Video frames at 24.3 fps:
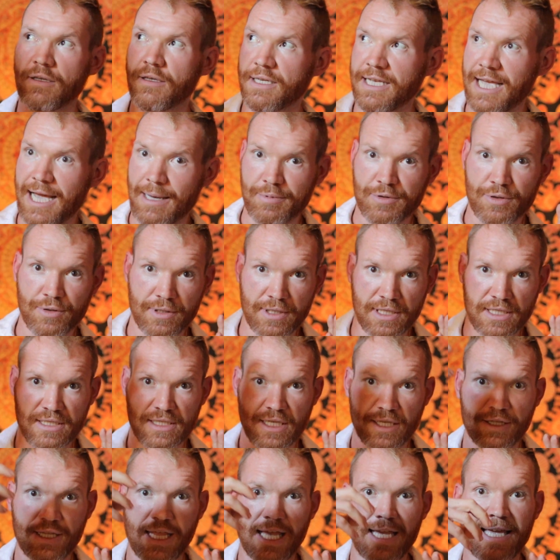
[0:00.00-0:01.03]
capturing the
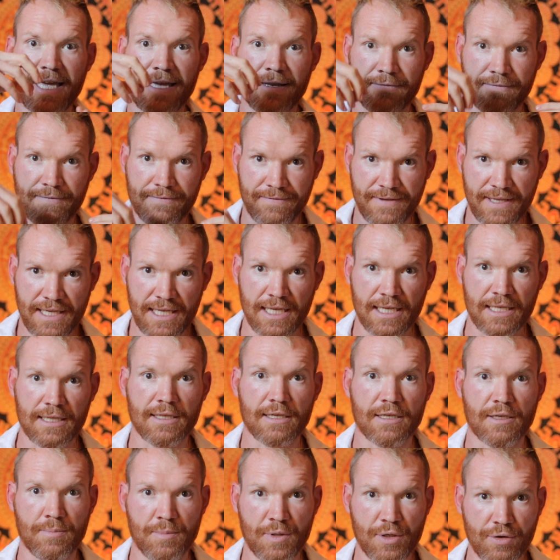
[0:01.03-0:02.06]
sunlight and feeding
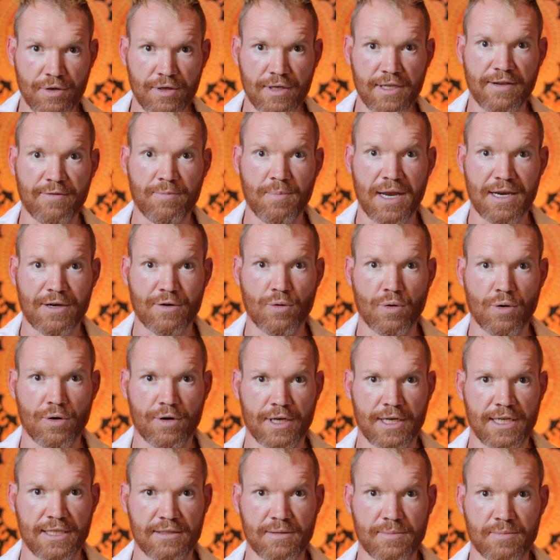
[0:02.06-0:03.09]
the community of
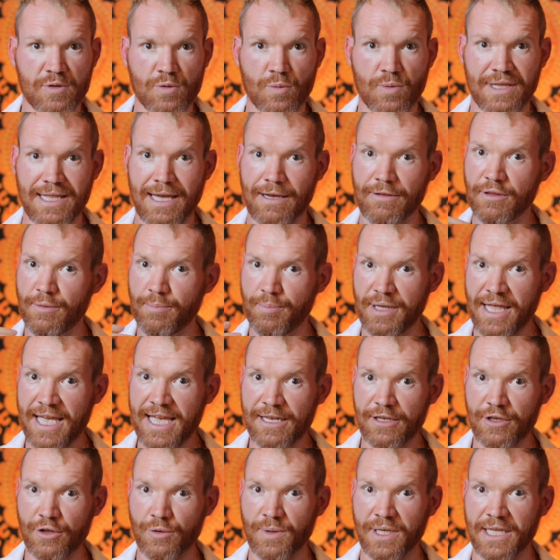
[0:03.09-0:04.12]
microorganisms, without the
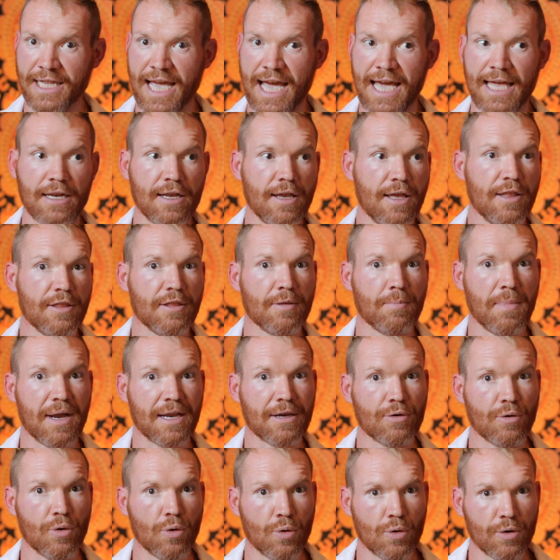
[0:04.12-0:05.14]
plant doing that, the
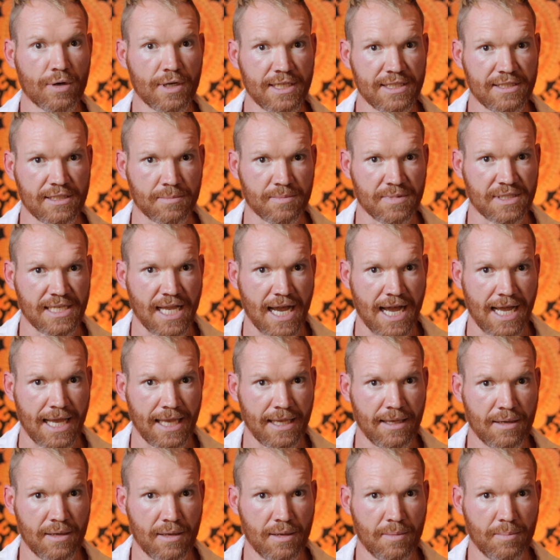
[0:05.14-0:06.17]
microorganisms
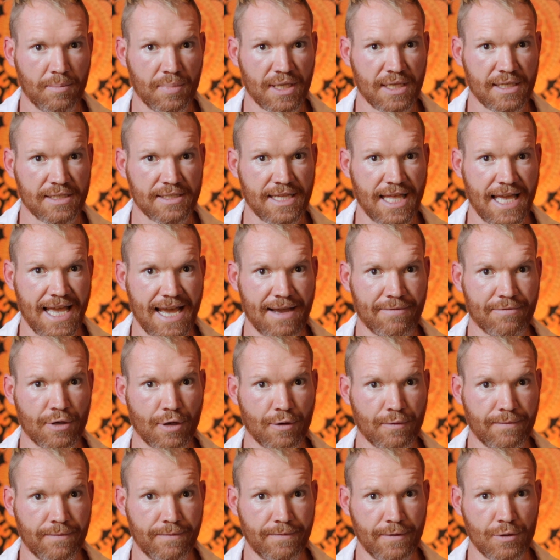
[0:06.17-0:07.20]
die because they have
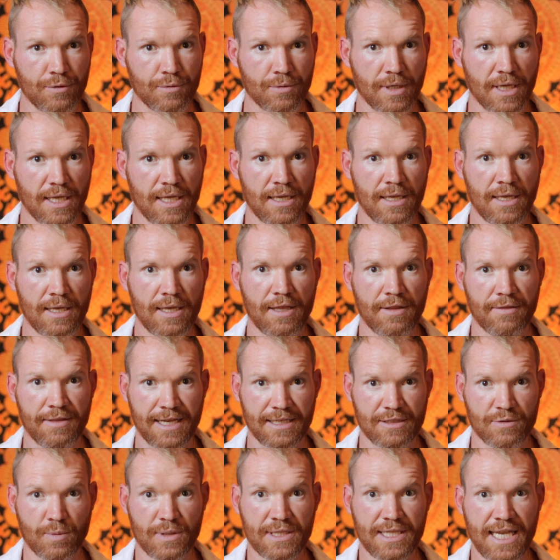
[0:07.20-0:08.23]
no food.
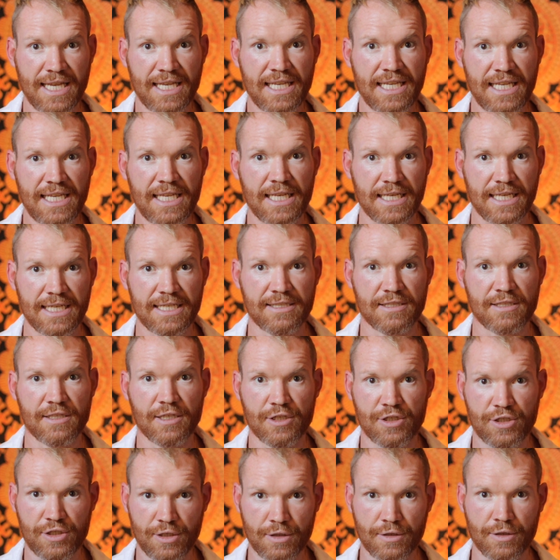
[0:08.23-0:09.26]
That's what they eat, is the
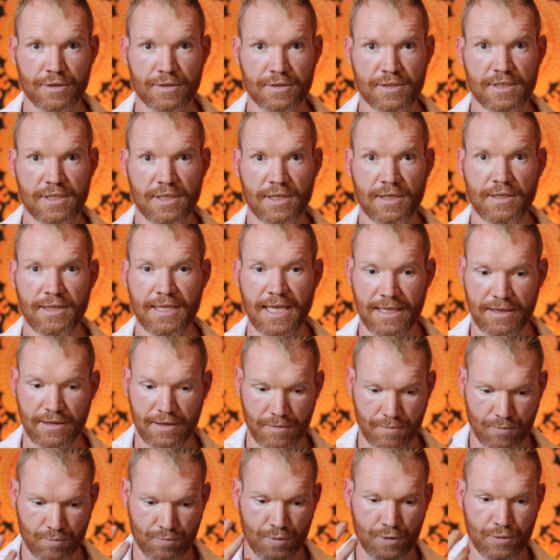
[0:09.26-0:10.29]
sugars that
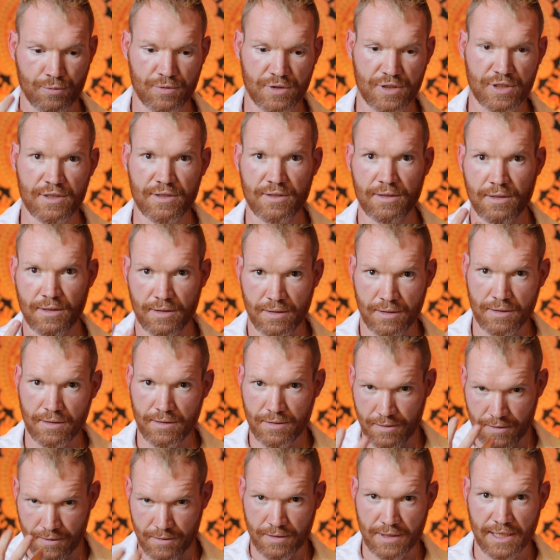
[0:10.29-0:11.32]
the roots,
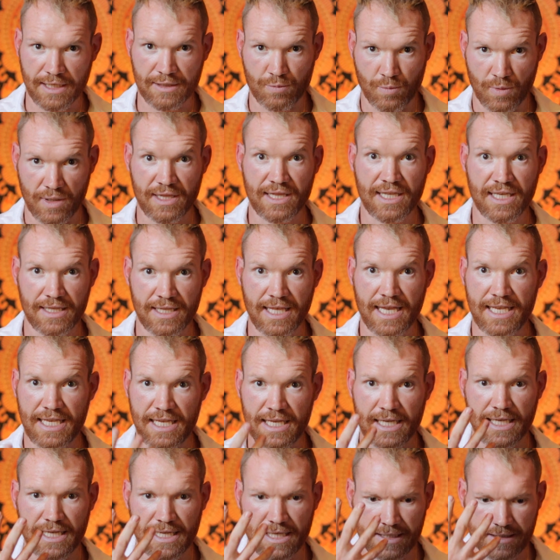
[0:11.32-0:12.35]
that's one thing they
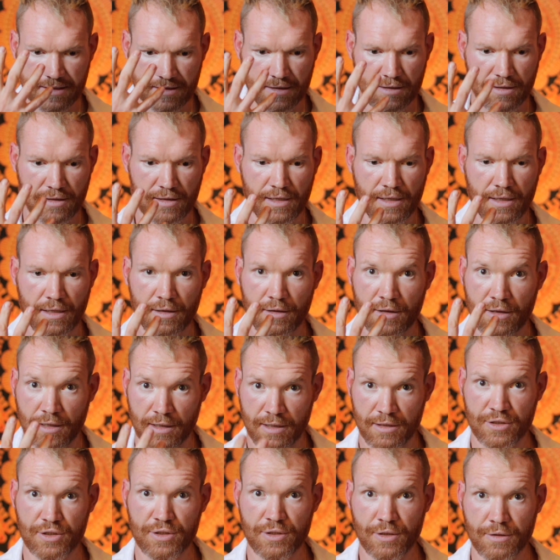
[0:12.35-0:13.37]
eat, is
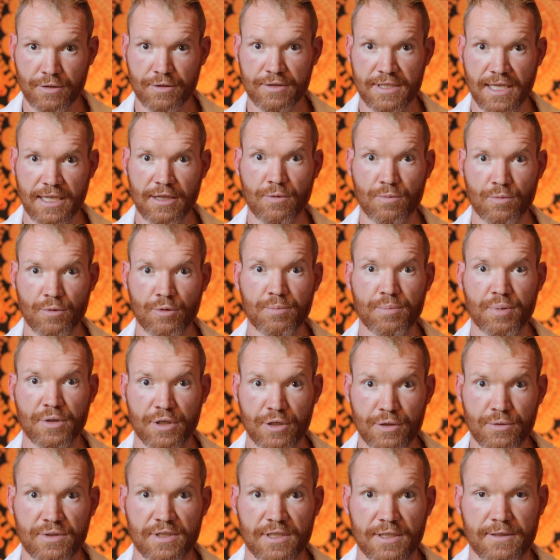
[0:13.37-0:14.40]
the sugars that the root
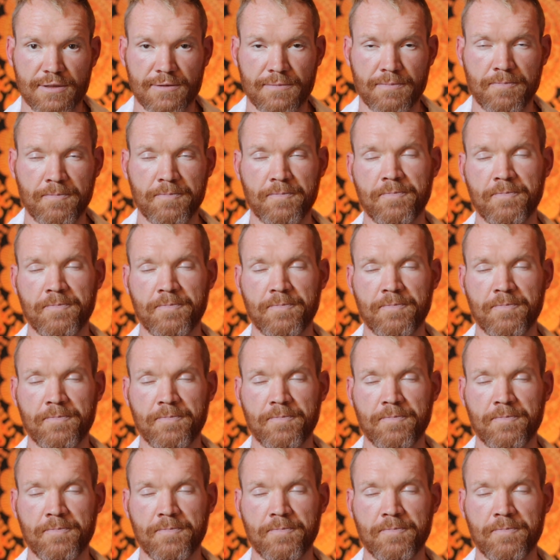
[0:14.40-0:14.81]
produces.